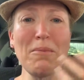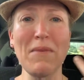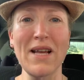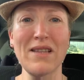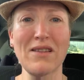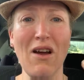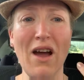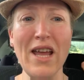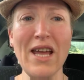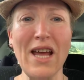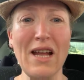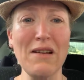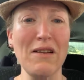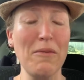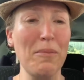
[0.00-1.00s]
my diet
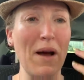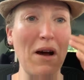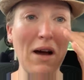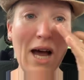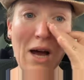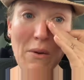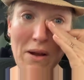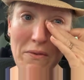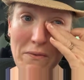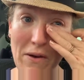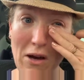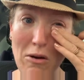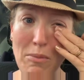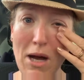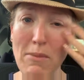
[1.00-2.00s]
and about how I
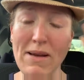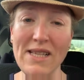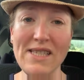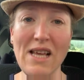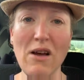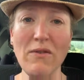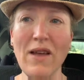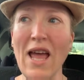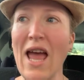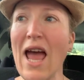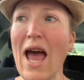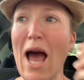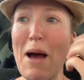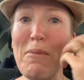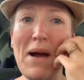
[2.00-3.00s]
felt about myself,
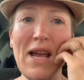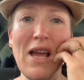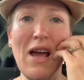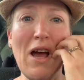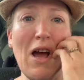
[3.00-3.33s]
and my